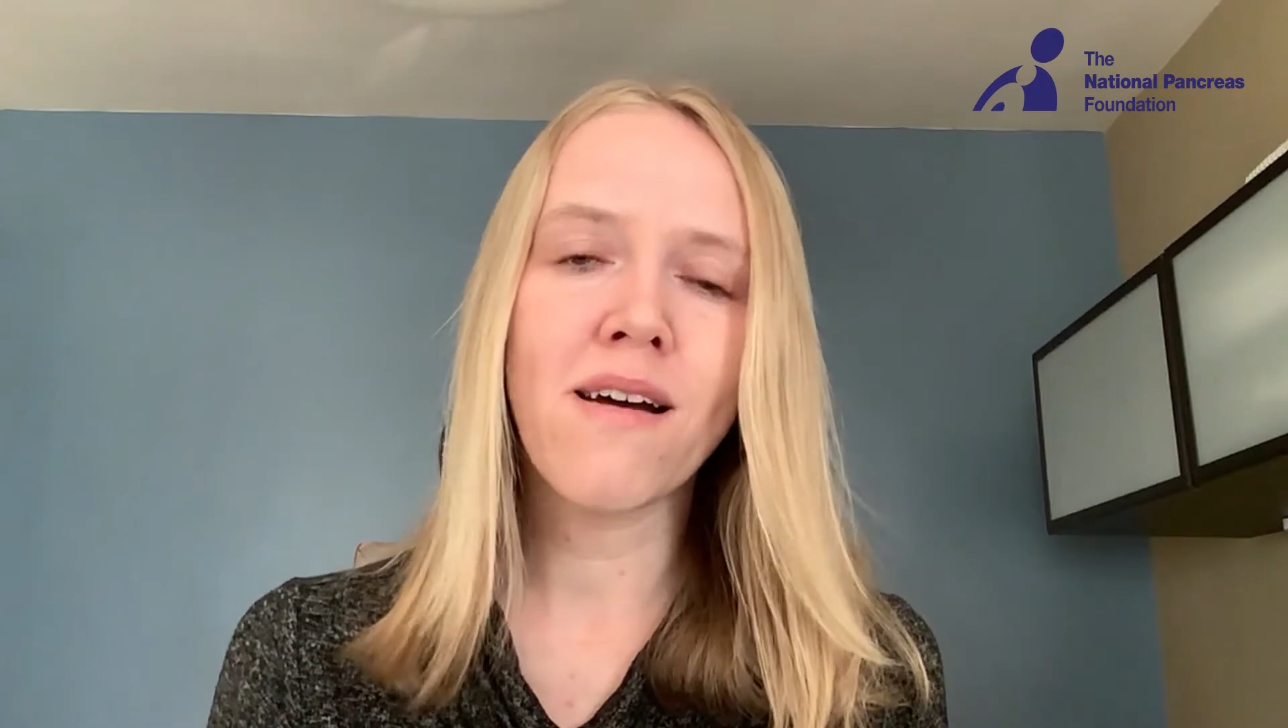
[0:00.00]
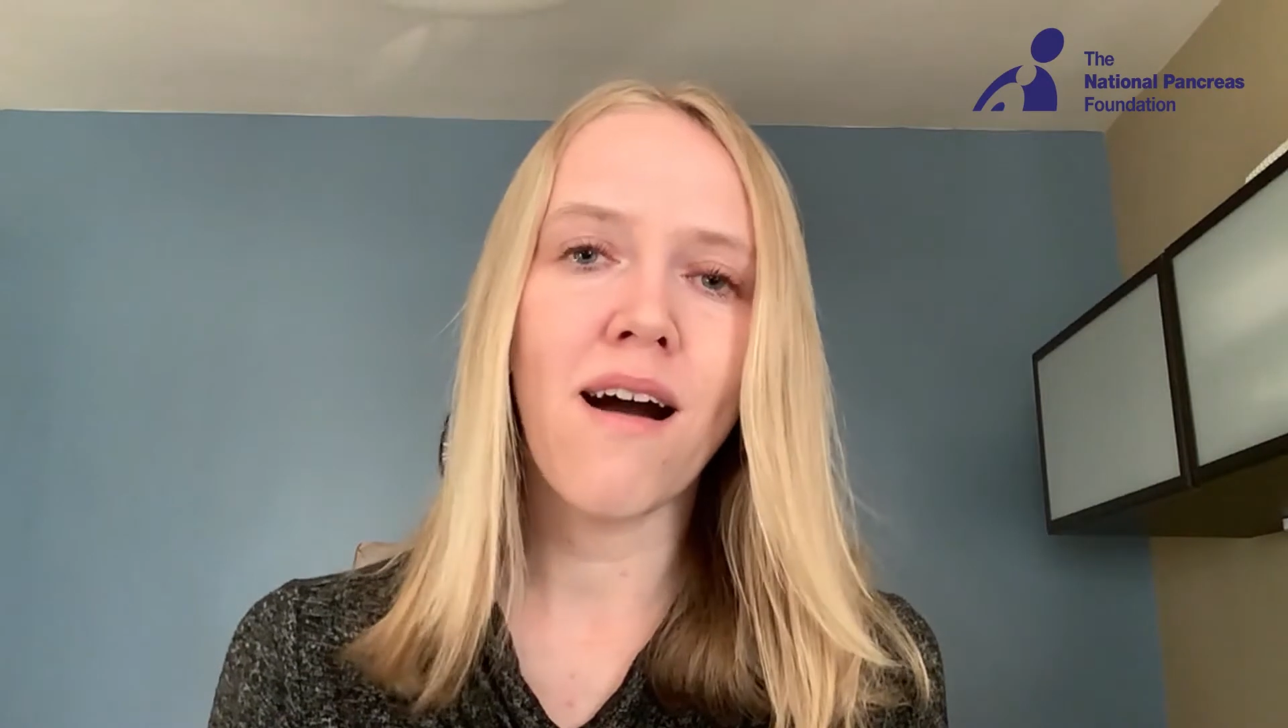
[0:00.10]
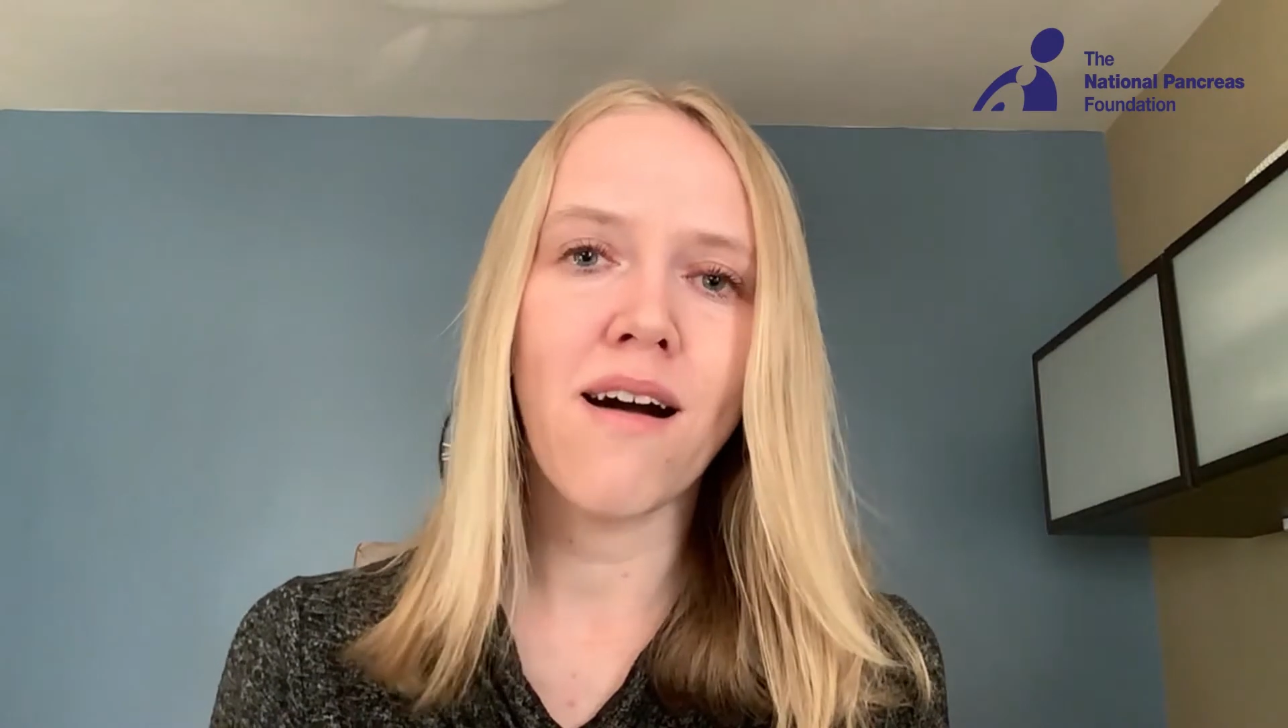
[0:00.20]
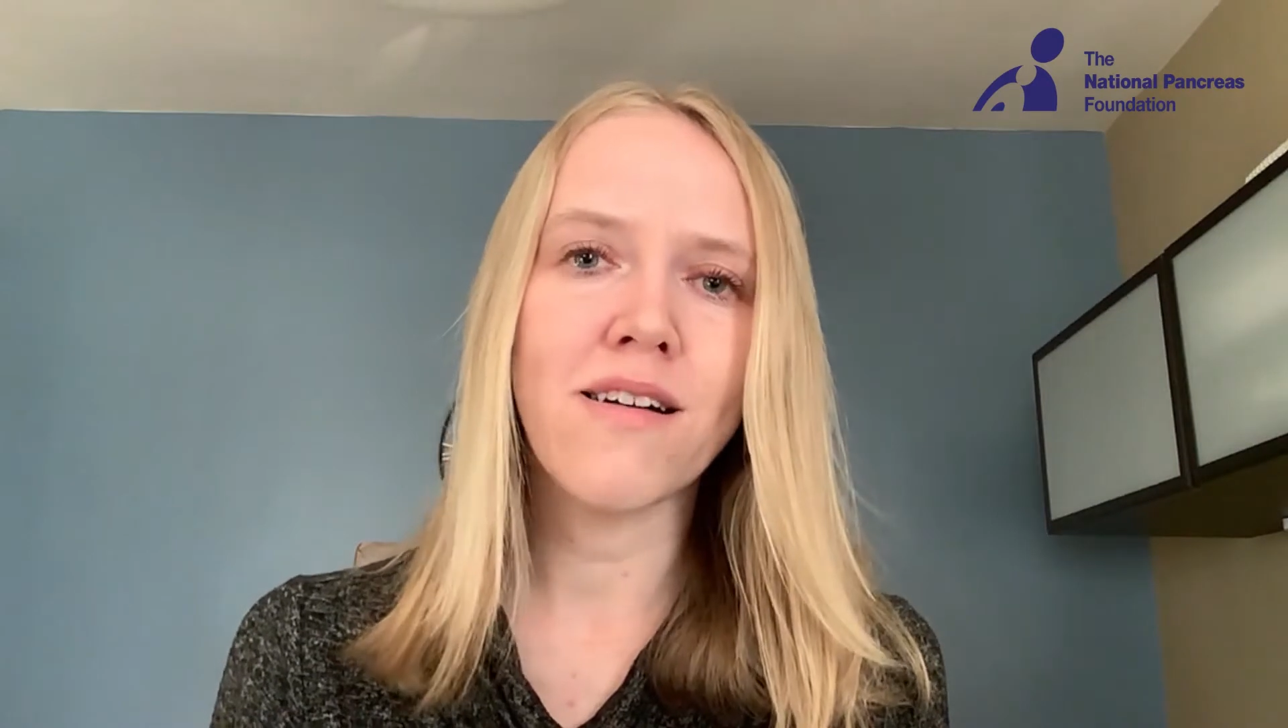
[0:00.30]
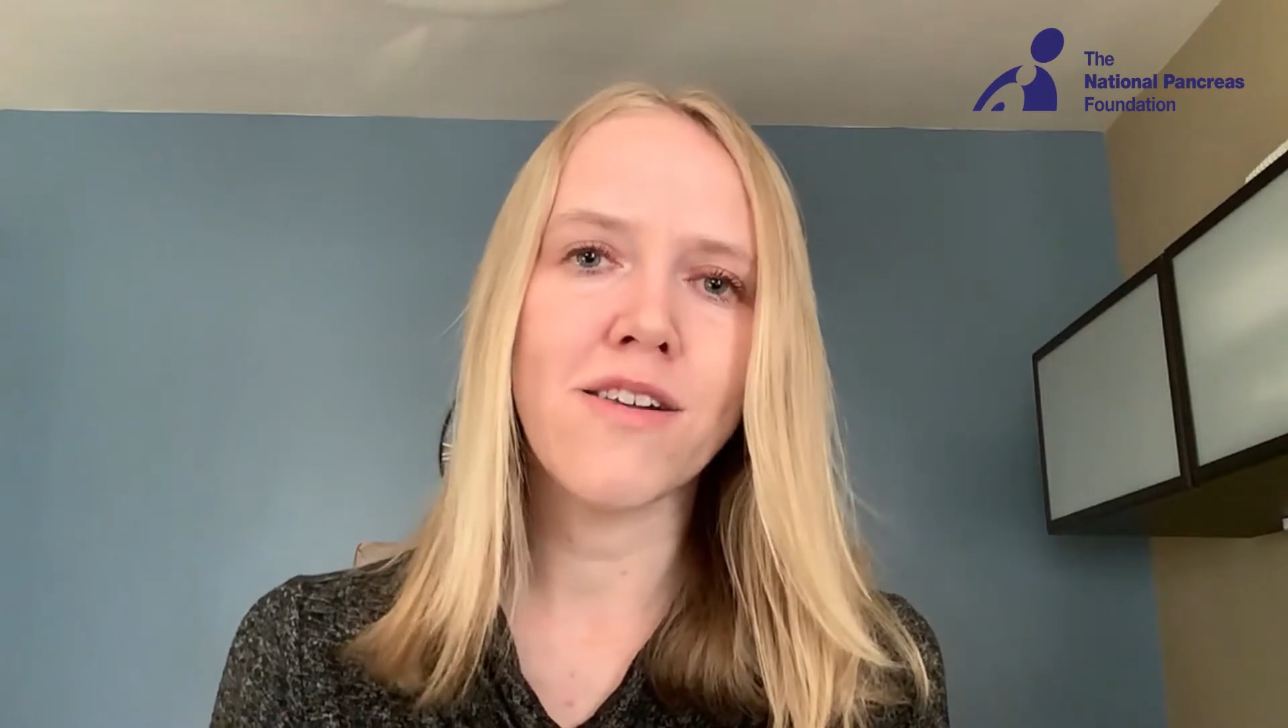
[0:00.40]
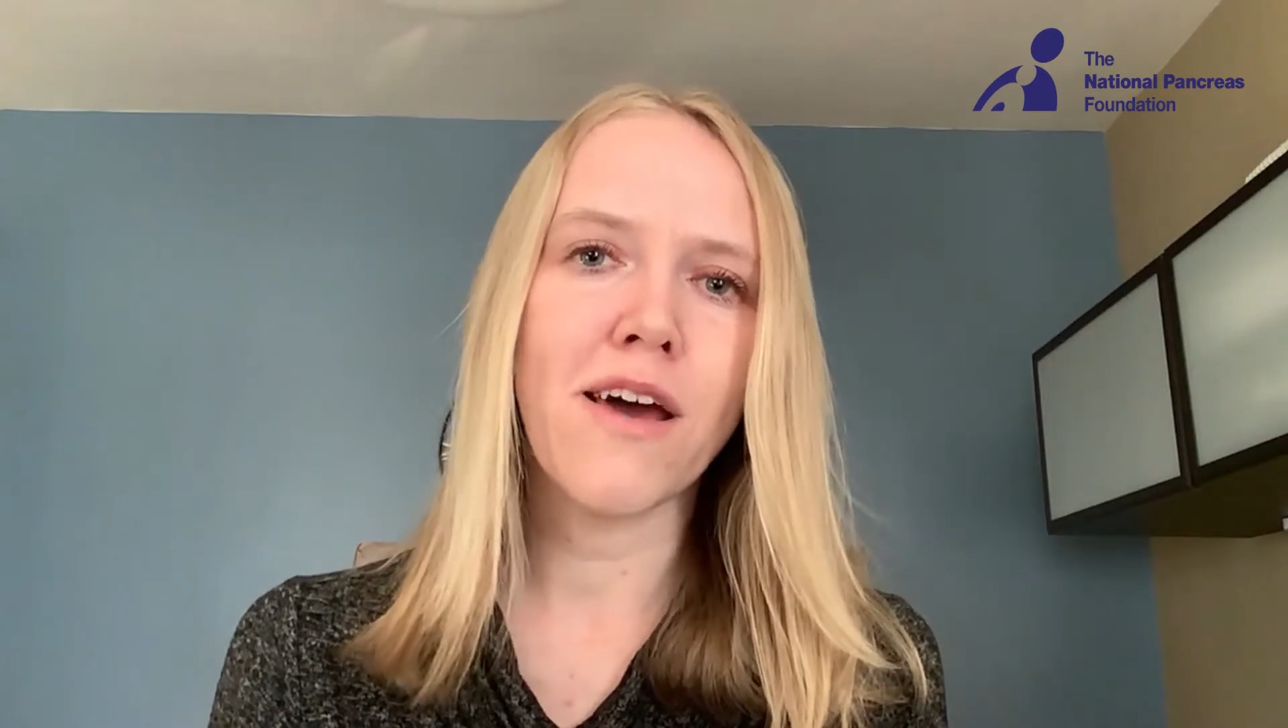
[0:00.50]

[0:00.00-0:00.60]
in college,